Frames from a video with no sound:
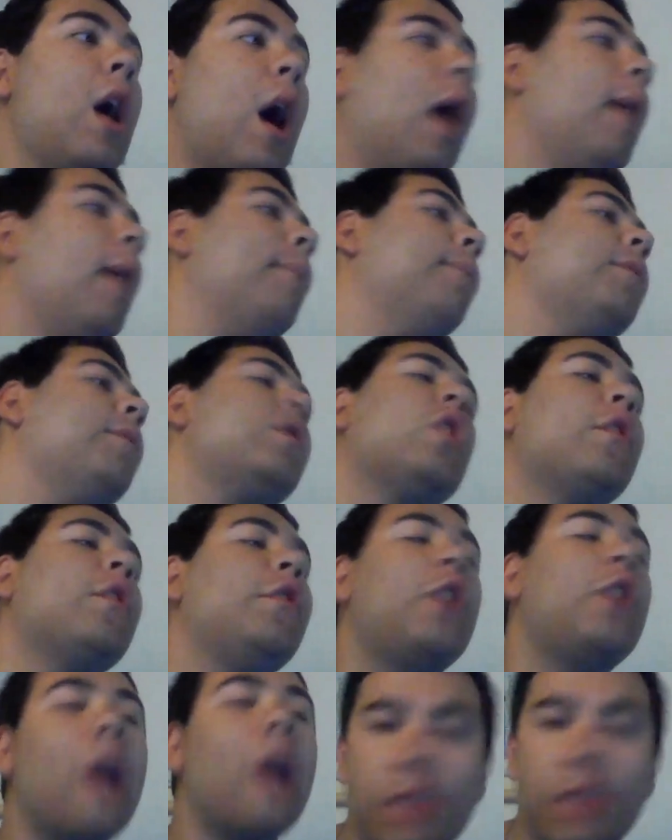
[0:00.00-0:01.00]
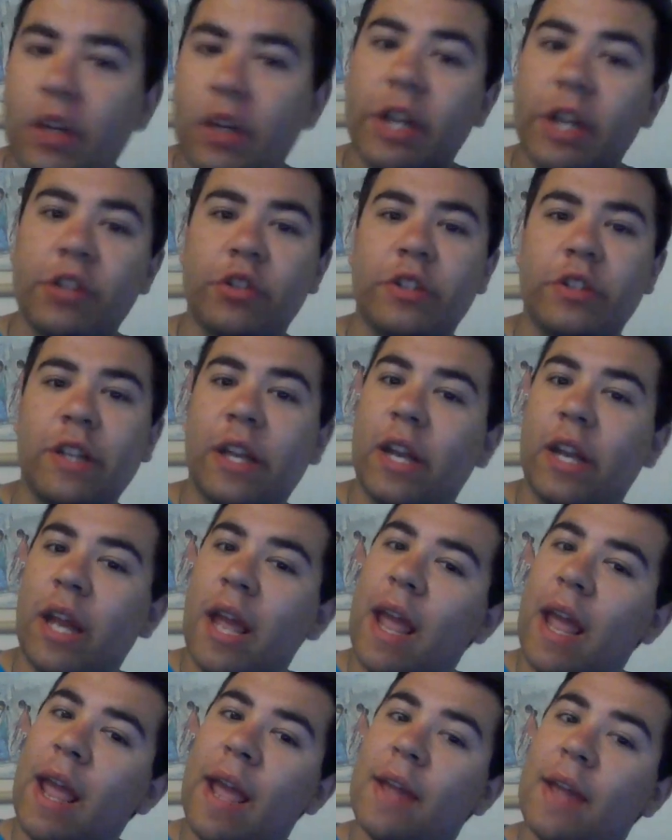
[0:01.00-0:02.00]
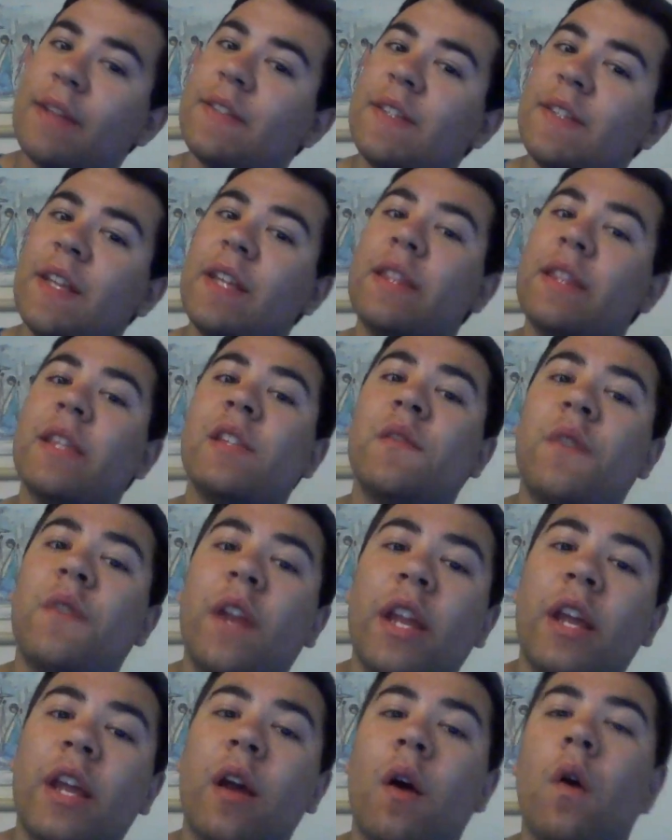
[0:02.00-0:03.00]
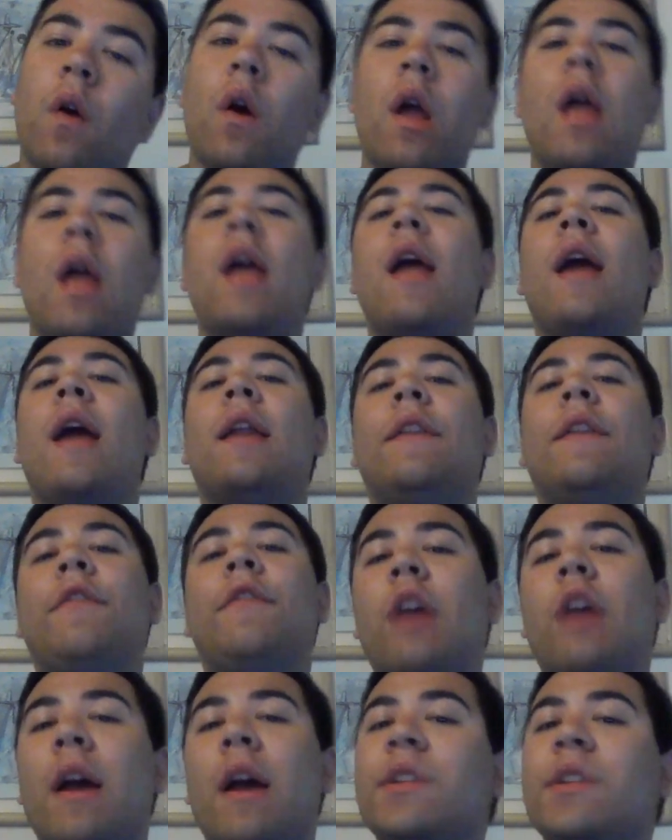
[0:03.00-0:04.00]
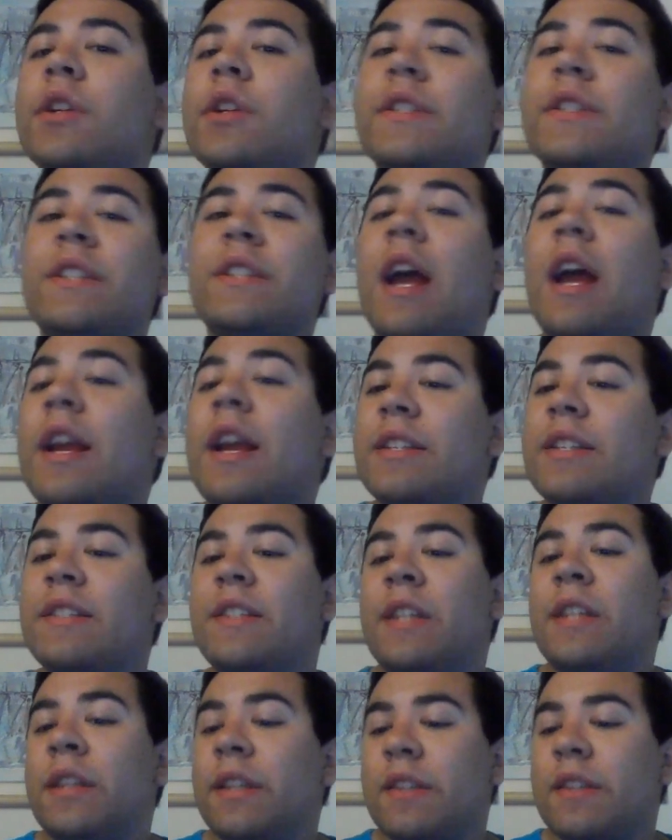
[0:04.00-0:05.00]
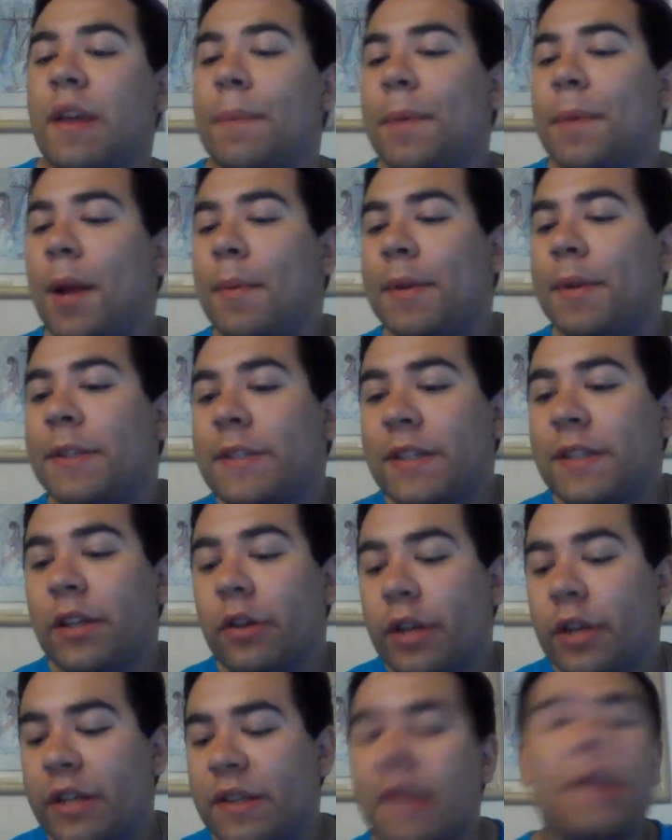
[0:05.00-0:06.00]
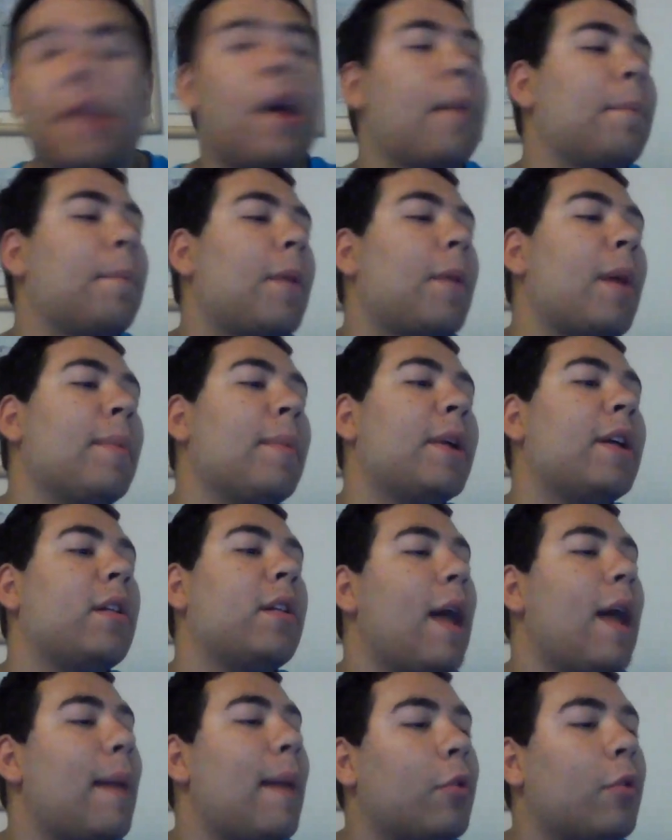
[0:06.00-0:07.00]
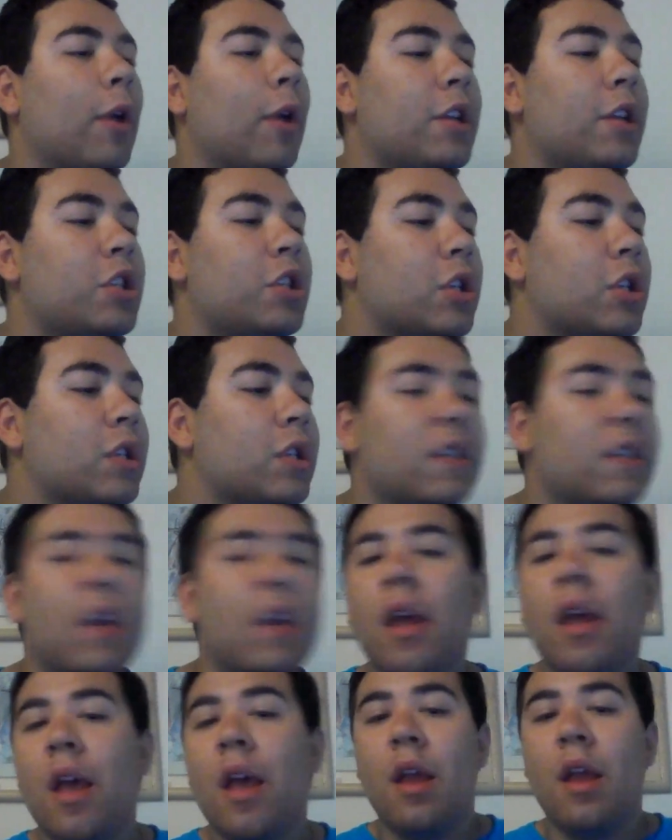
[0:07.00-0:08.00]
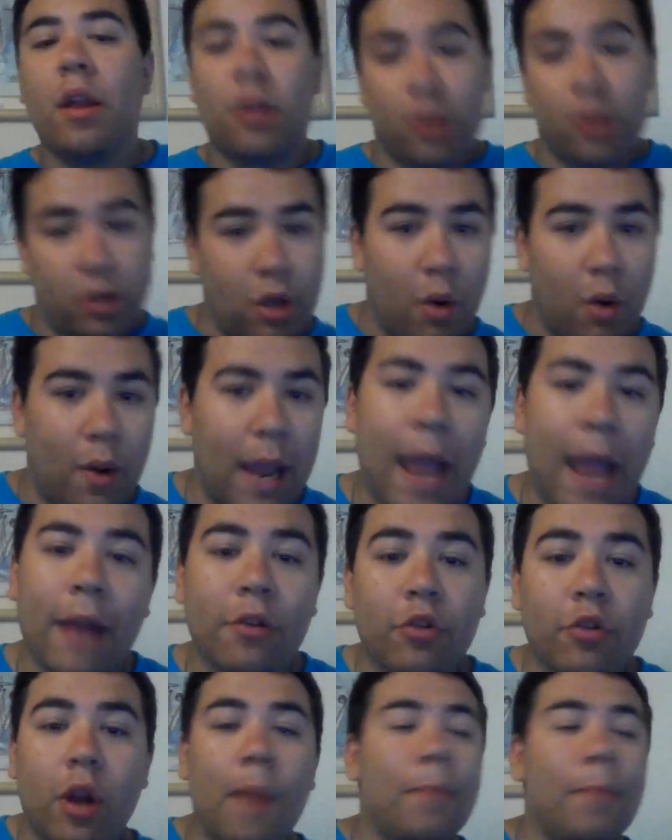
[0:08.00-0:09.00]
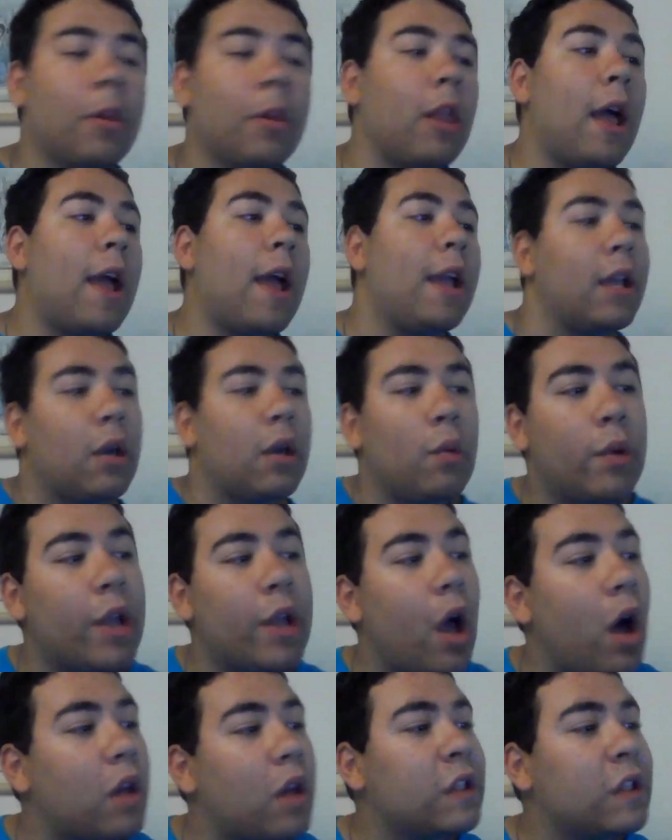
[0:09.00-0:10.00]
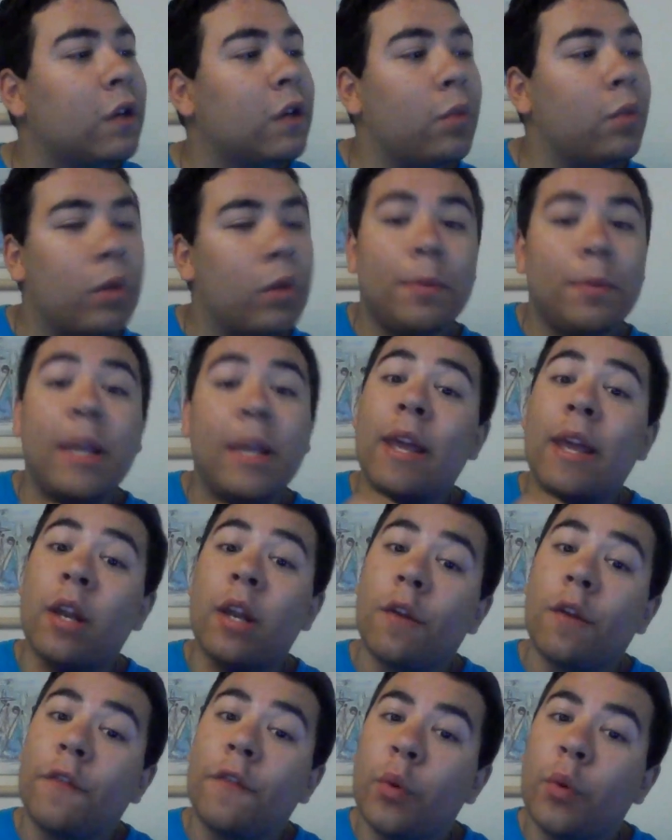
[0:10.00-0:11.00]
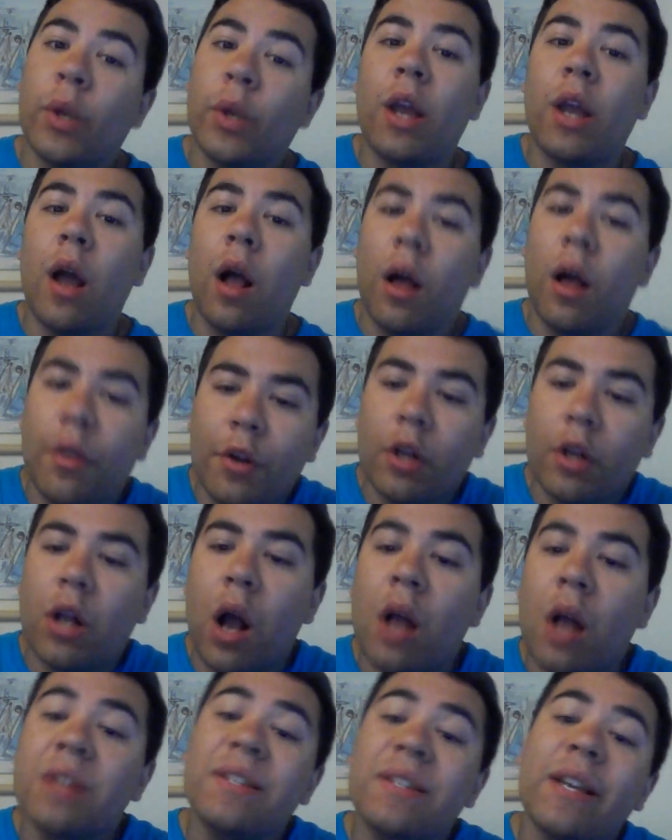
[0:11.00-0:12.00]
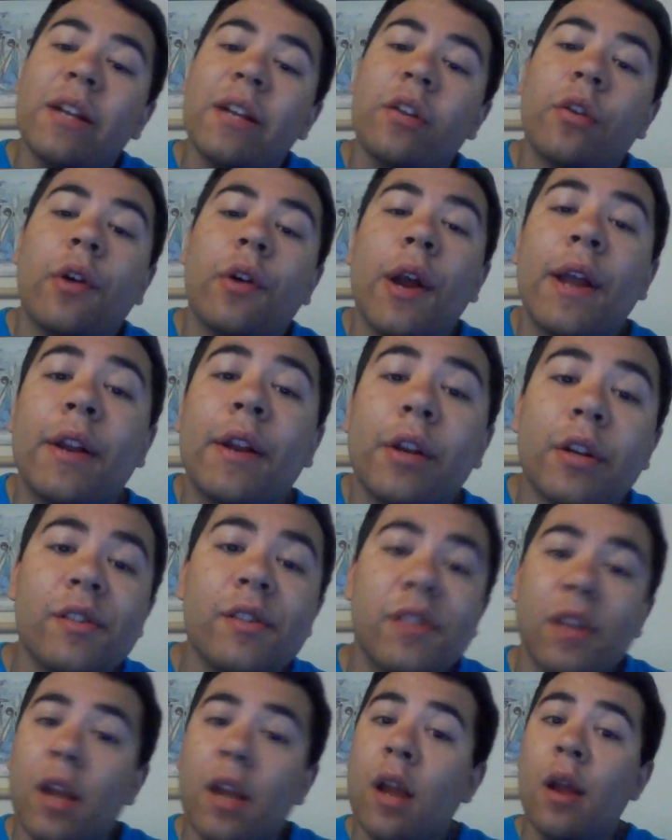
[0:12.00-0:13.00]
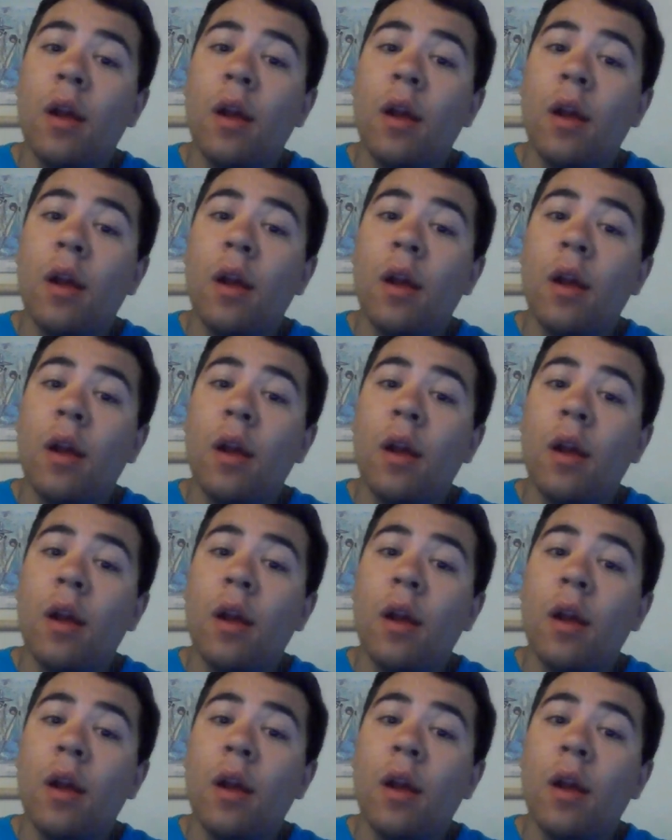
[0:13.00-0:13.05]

Um, so if you guys are interested in seeing this video, and if you guys are excited to see this upcoming series and upcoming collaborations, go ahead and drop a like. We also will be interviewing other content creators,